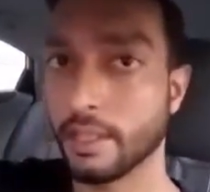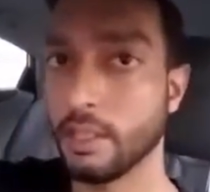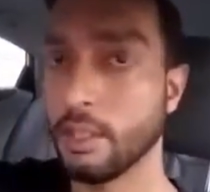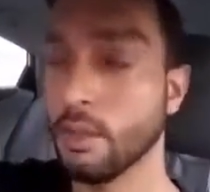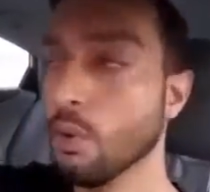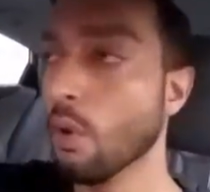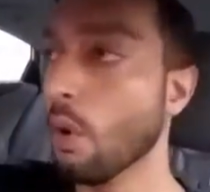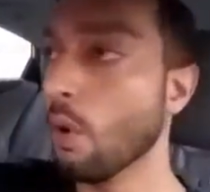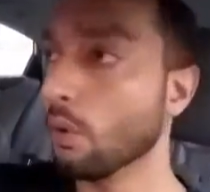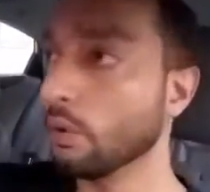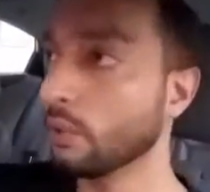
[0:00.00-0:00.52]

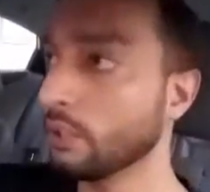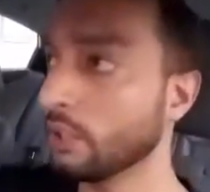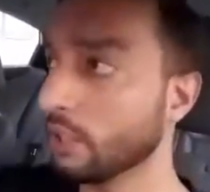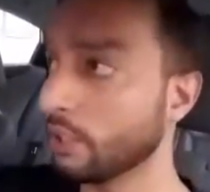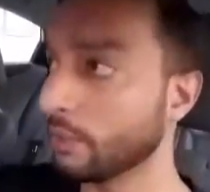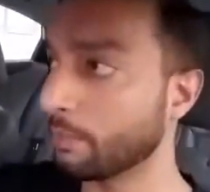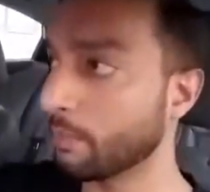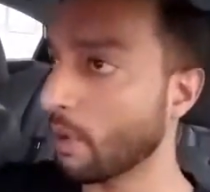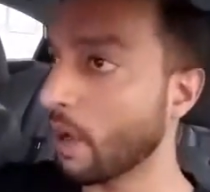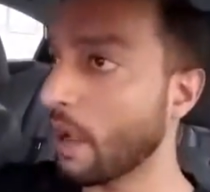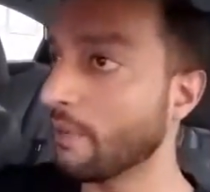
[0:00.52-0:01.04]
you hold
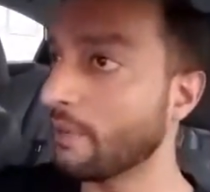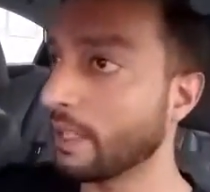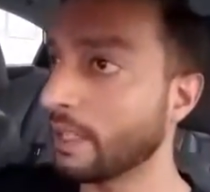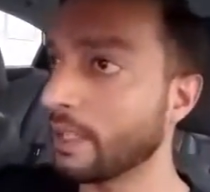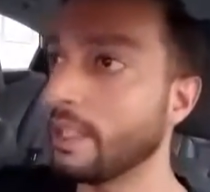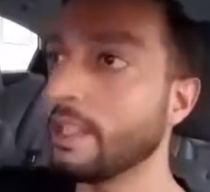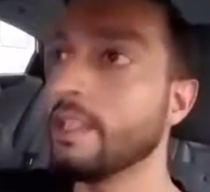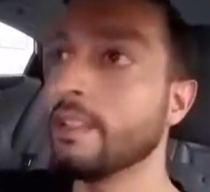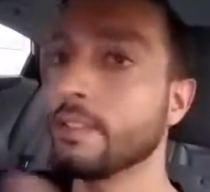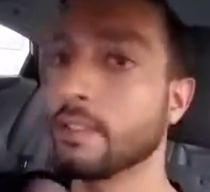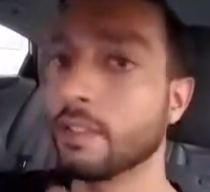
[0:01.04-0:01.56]
your private
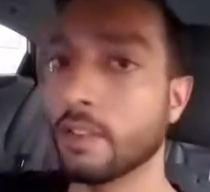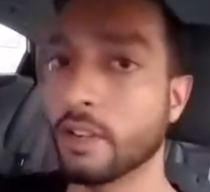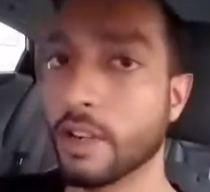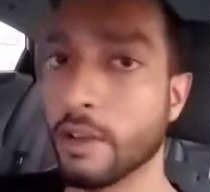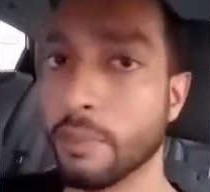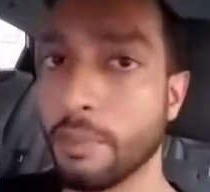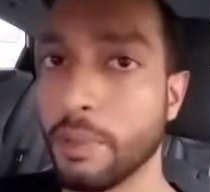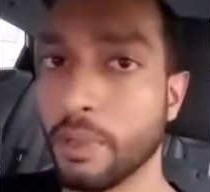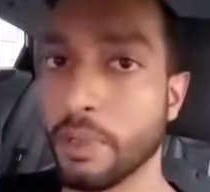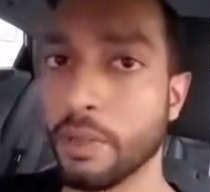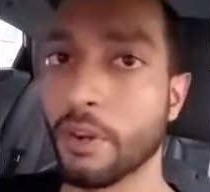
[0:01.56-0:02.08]
keys on your
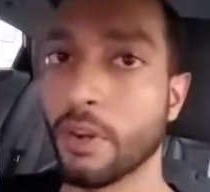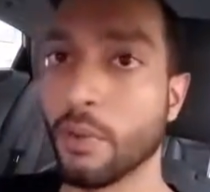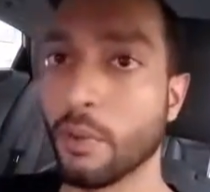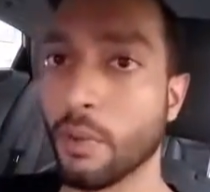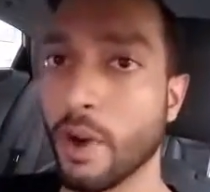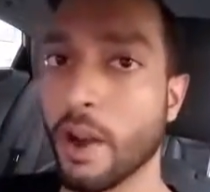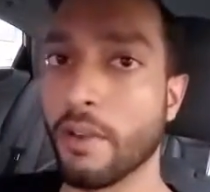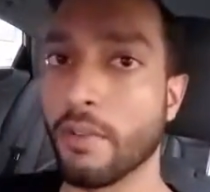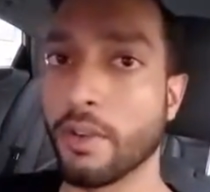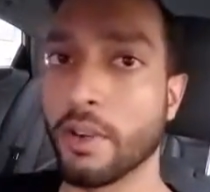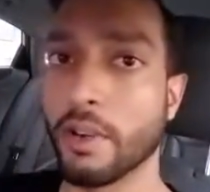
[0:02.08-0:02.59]
computer or
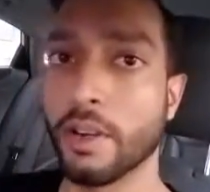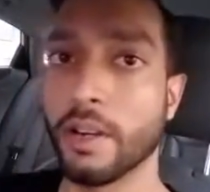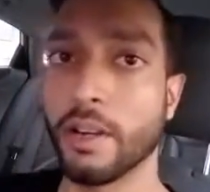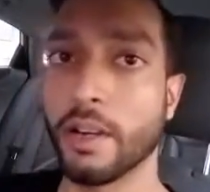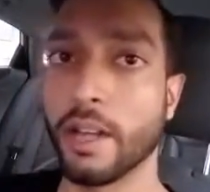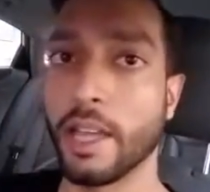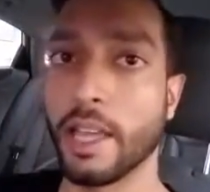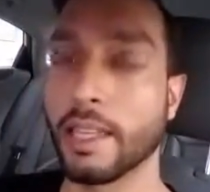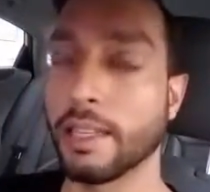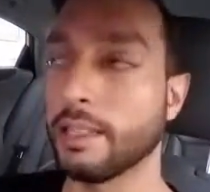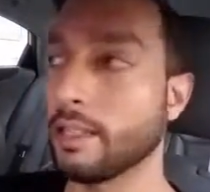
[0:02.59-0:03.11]
wherever,
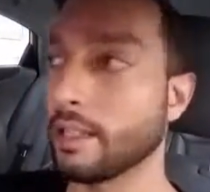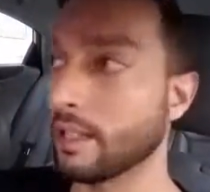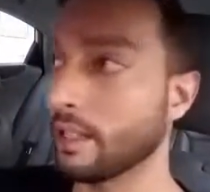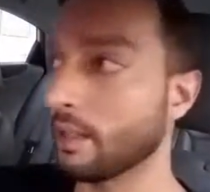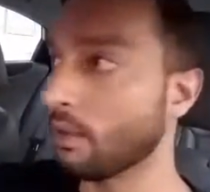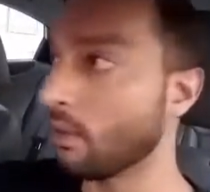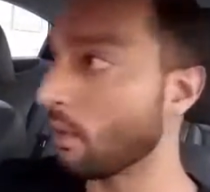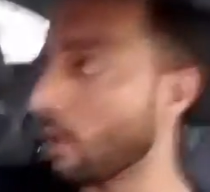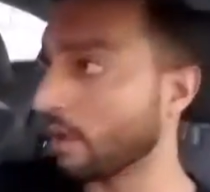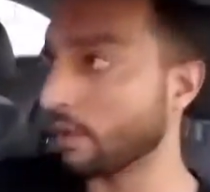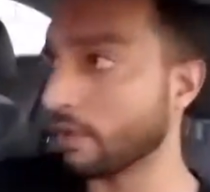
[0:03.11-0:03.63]
and
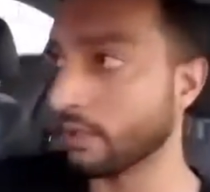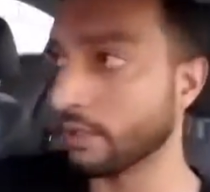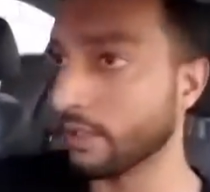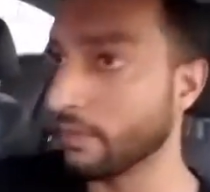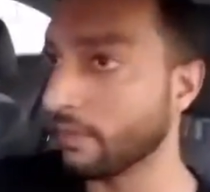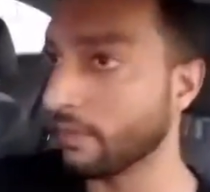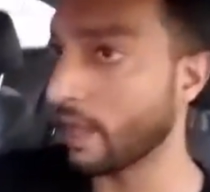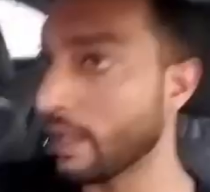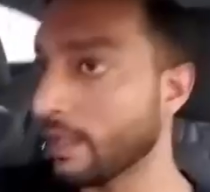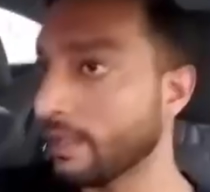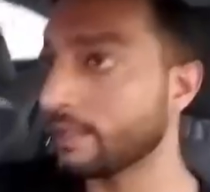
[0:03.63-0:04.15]
or on your
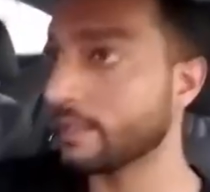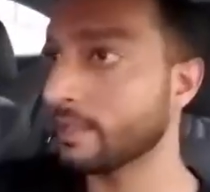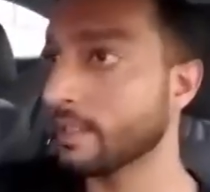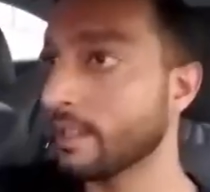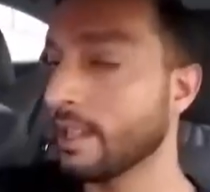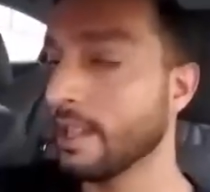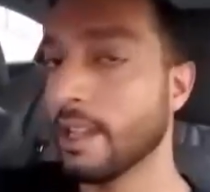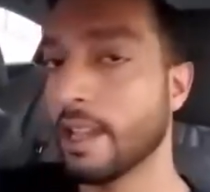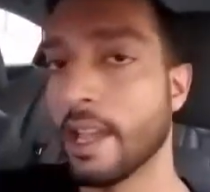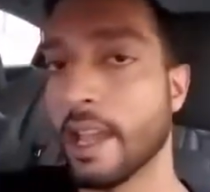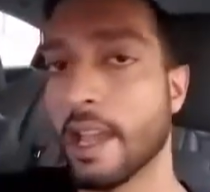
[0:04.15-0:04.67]
device,
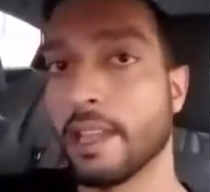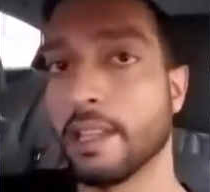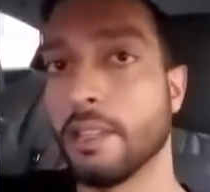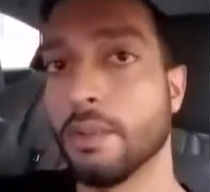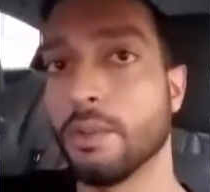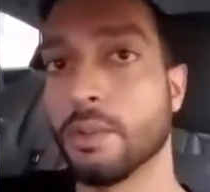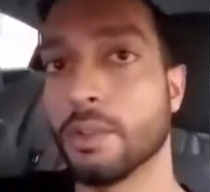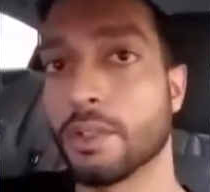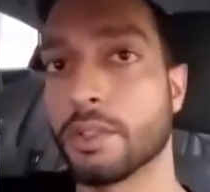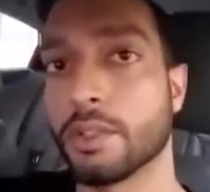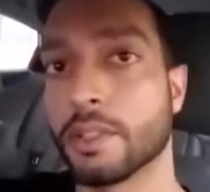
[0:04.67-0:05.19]
and
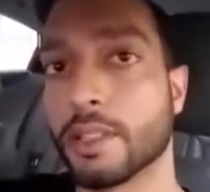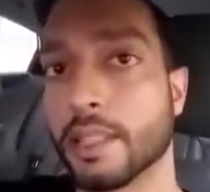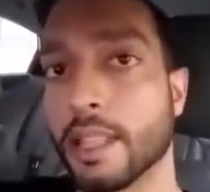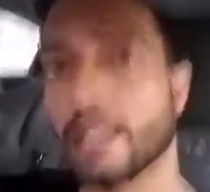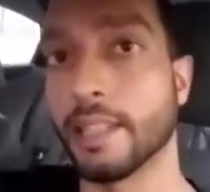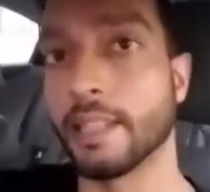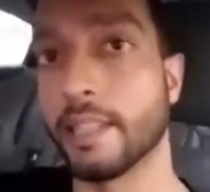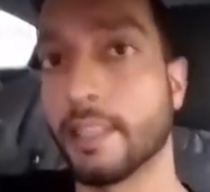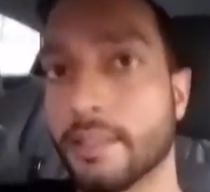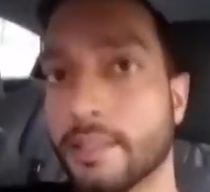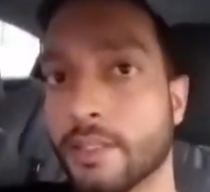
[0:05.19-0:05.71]
you just
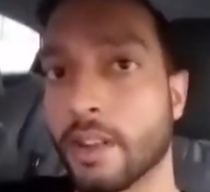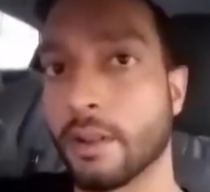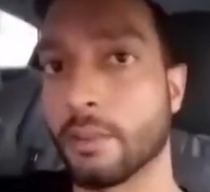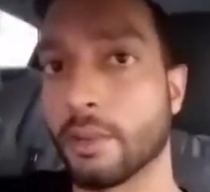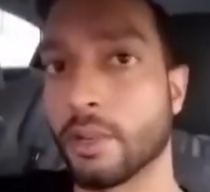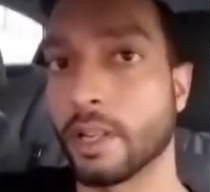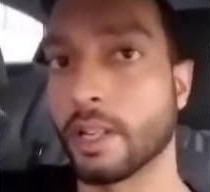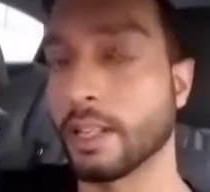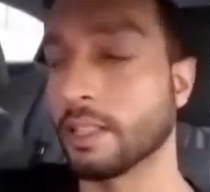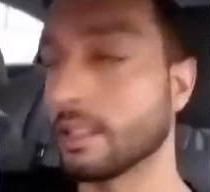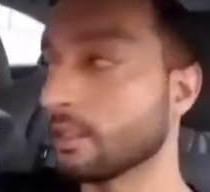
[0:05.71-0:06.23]
lend it. Sorry, I'm
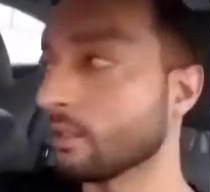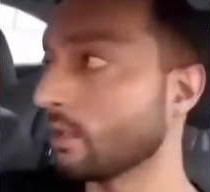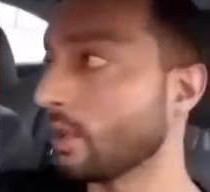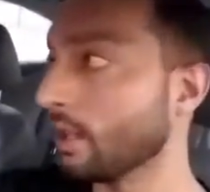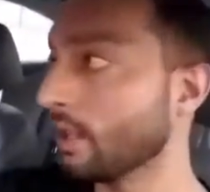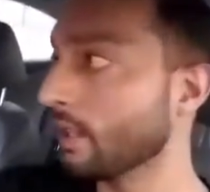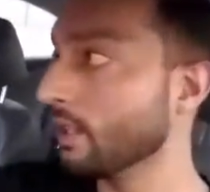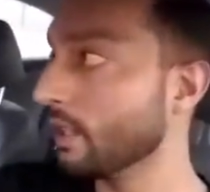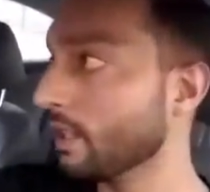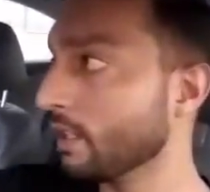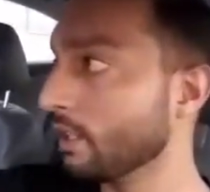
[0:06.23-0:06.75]
trying to get this right.